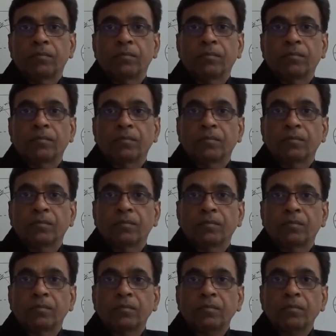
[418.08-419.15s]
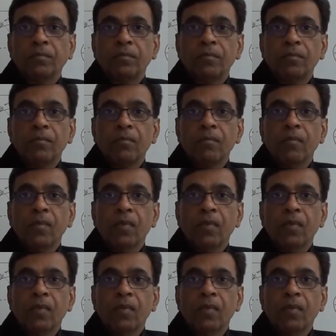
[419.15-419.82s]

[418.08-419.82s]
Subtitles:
Nothing is said.